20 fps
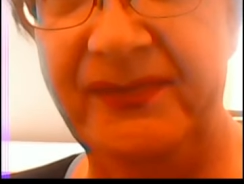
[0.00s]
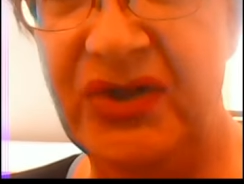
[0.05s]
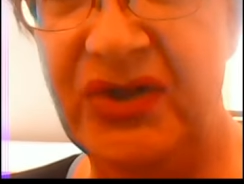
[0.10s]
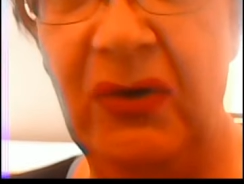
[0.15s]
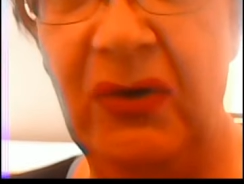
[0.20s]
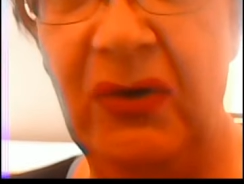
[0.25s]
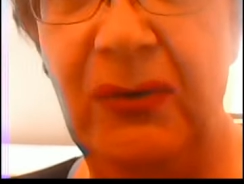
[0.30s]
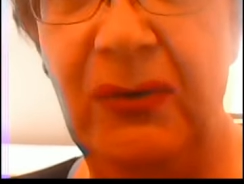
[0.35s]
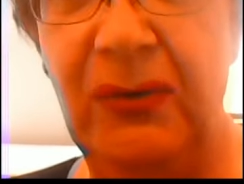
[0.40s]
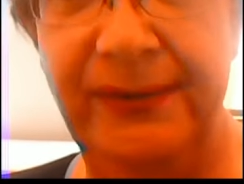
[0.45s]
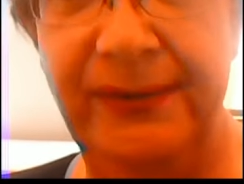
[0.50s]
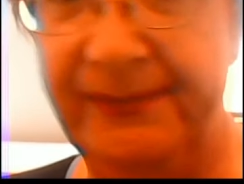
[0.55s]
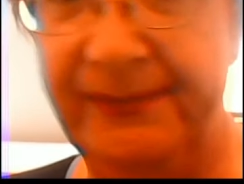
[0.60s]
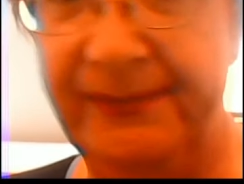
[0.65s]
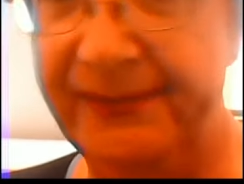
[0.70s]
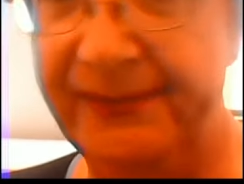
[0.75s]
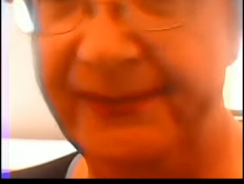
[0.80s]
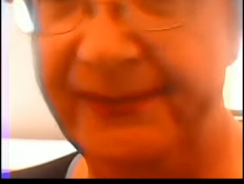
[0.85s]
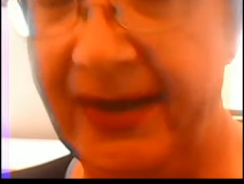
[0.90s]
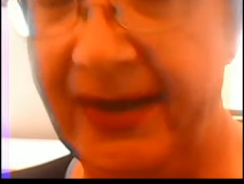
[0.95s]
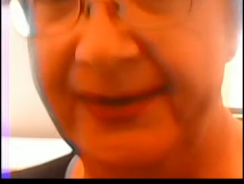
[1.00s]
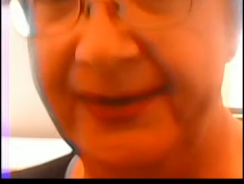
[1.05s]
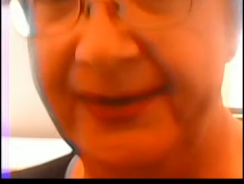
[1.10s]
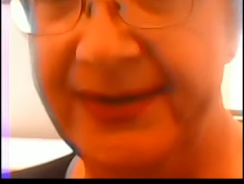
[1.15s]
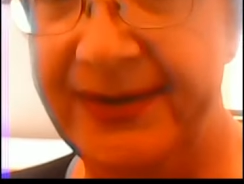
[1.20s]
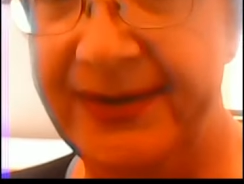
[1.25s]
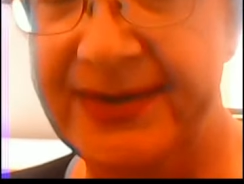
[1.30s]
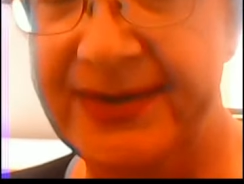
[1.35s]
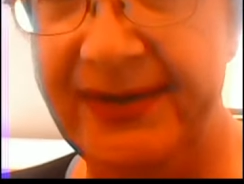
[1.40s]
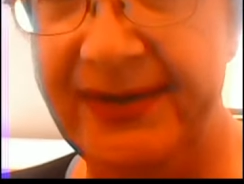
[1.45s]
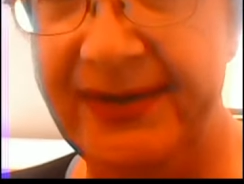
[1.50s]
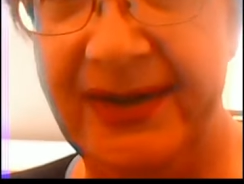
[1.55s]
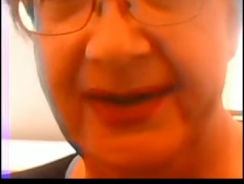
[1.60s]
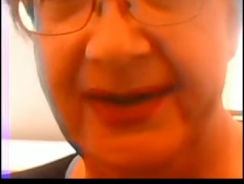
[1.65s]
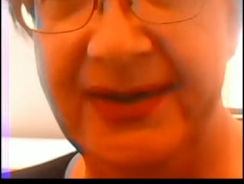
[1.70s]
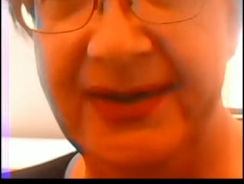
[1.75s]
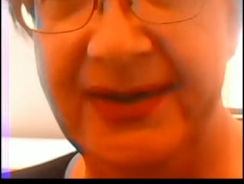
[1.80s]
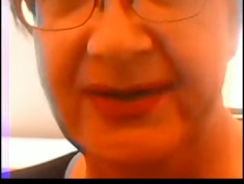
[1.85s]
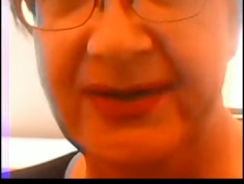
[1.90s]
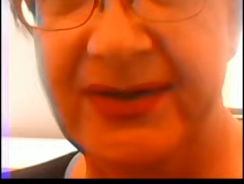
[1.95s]
shown and,
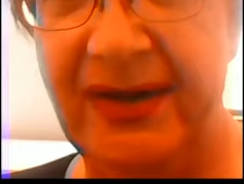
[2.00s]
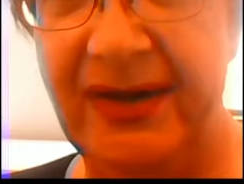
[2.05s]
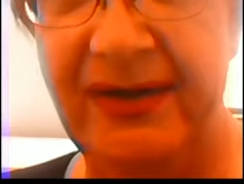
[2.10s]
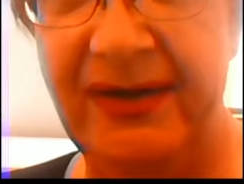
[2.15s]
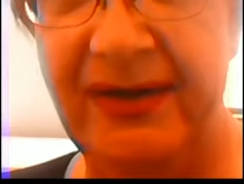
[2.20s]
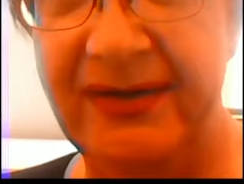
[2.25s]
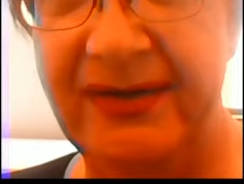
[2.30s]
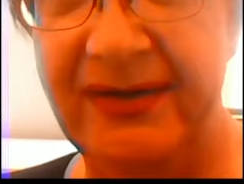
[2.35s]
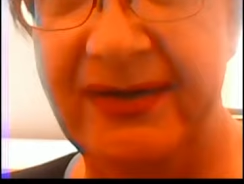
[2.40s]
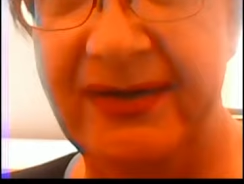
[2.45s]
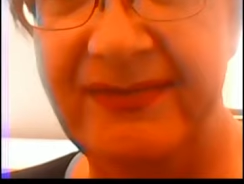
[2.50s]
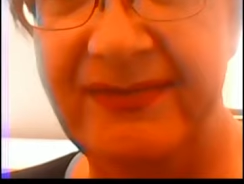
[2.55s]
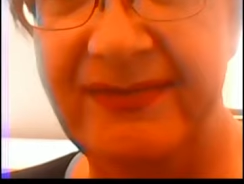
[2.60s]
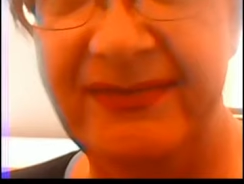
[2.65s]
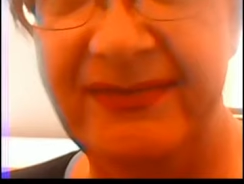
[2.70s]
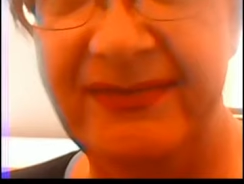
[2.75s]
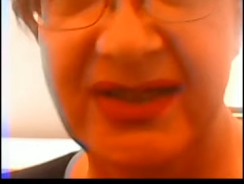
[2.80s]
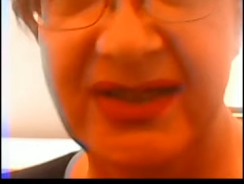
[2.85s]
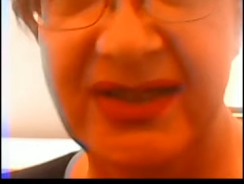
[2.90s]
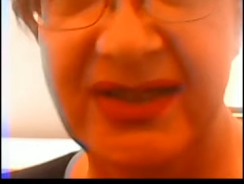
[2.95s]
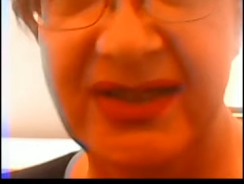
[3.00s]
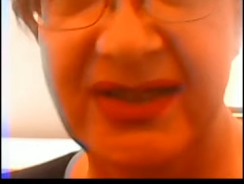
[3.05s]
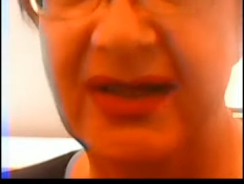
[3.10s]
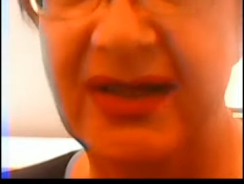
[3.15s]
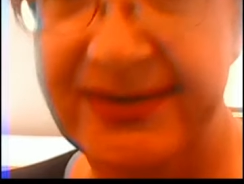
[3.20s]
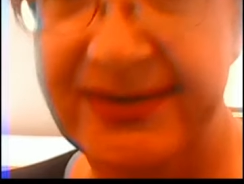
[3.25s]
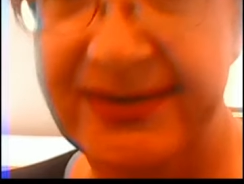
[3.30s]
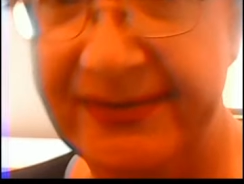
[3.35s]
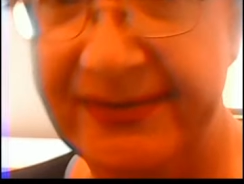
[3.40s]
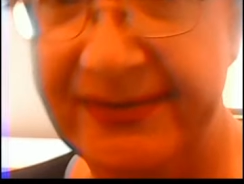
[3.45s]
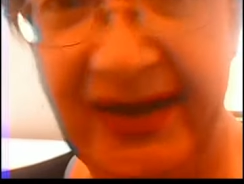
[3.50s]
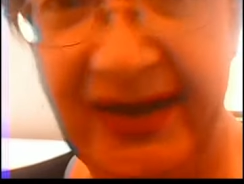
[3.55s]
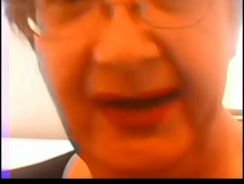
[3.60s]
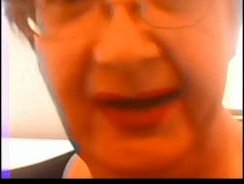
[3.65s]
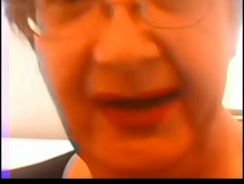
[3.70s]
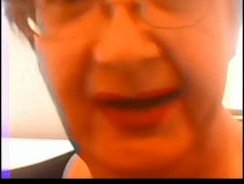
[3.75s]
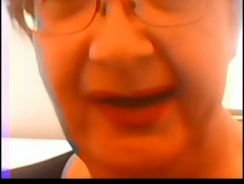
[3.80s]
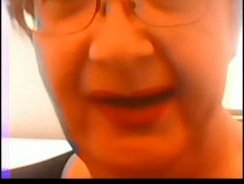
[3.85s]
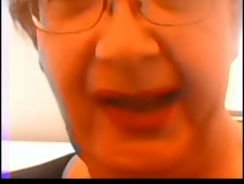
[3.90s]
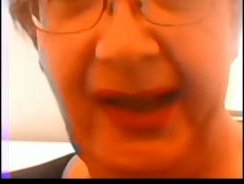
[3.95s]
and uh, discussed
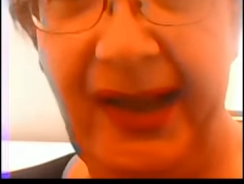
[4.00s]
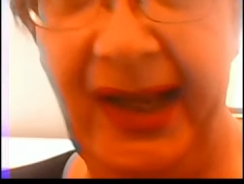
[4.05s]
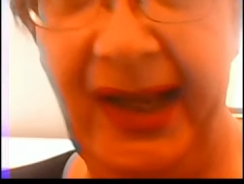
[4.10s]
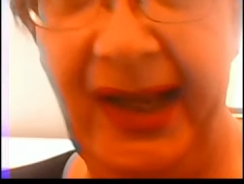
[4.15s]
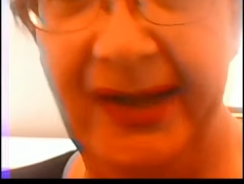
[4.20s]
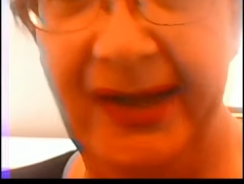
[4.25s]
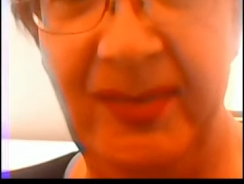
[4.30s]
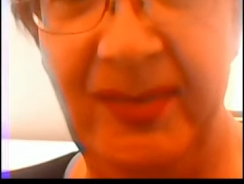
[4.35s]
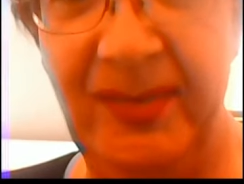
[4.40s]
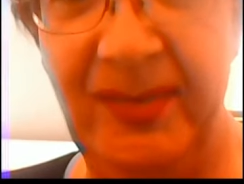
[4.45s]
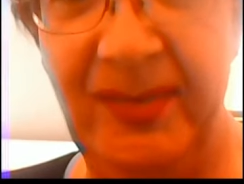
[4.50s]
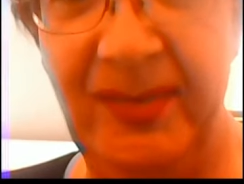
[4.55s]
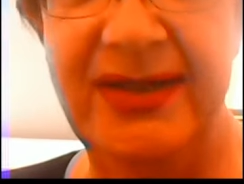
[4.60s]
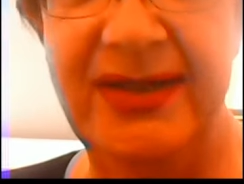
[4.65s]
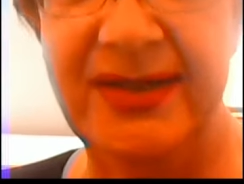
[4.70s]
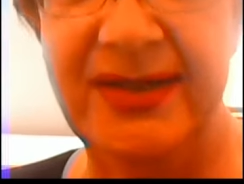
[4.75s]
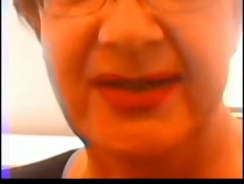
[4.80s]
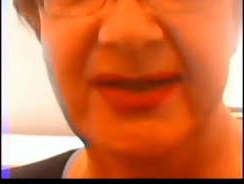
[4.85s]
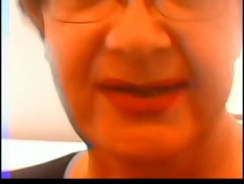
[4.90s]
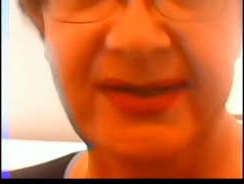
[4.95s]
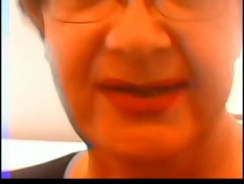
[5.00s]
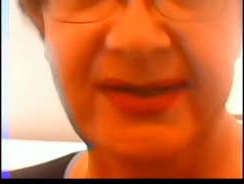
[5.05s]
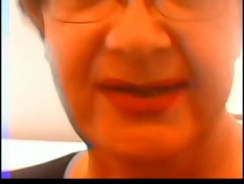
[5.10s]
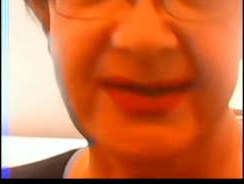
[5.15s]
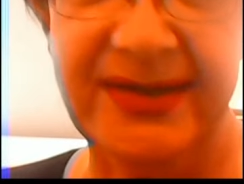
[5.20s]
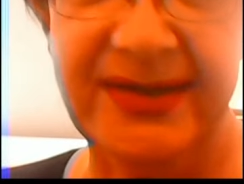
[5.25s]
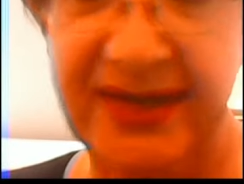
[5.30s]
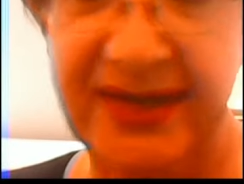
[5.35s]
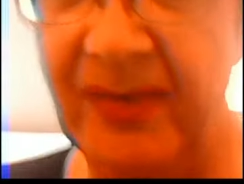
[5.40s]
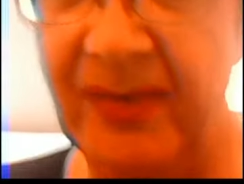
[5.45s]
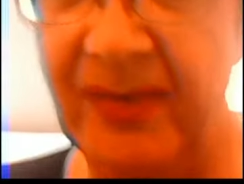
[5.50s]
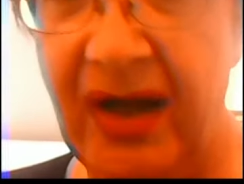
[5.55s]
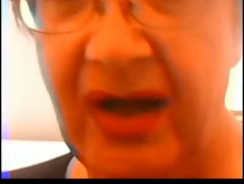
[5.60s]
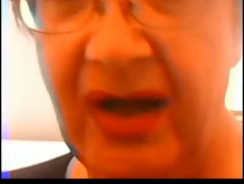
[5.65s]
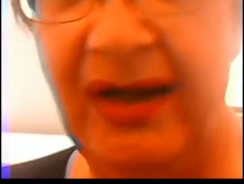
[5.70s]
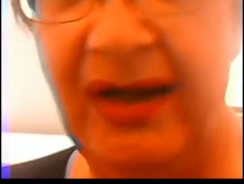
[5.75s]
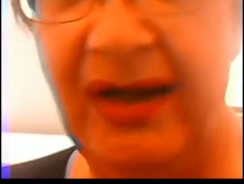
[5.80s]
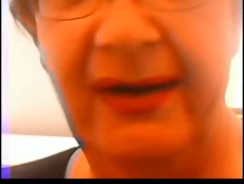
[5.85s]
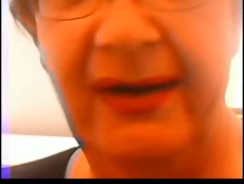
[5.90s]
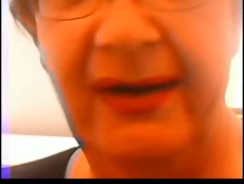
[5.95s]
in the media, such as the
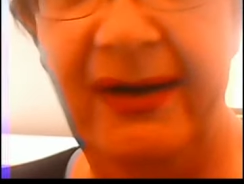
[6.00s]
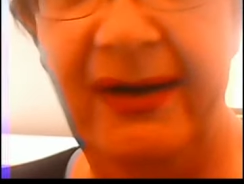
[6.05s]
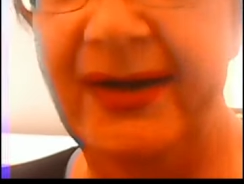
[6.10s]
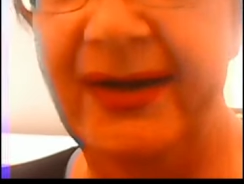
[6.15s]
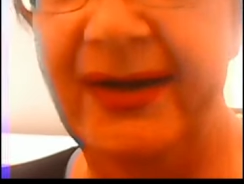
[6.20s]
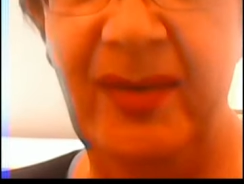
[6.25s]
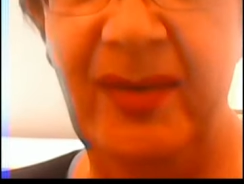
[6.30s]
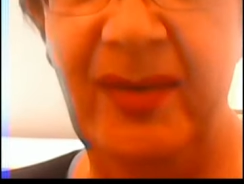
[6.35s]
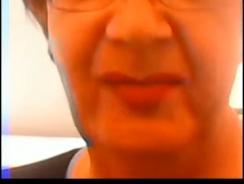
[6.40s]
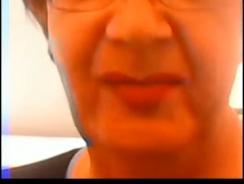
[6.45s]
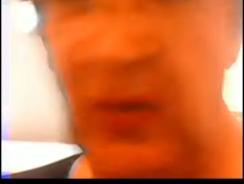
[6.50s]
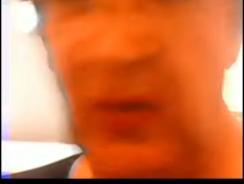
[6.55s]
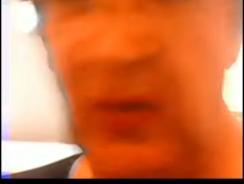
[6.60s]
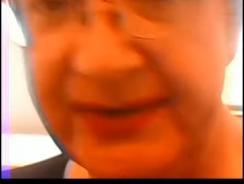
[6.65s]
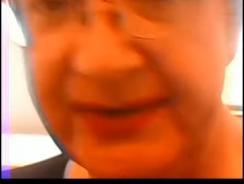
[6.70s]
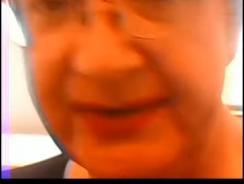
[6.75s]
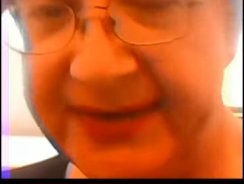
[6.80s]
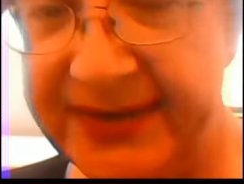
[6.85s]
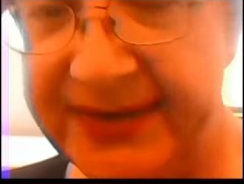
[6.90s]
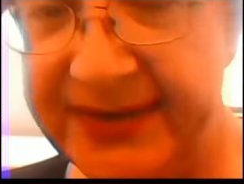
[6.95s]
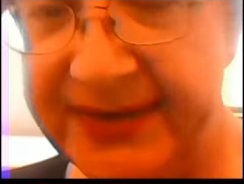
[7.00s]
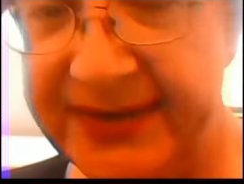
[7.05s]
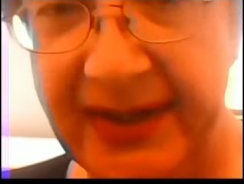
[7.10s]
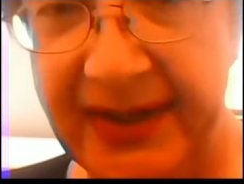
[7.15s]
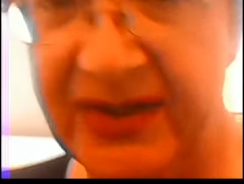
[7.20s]
cinema and in books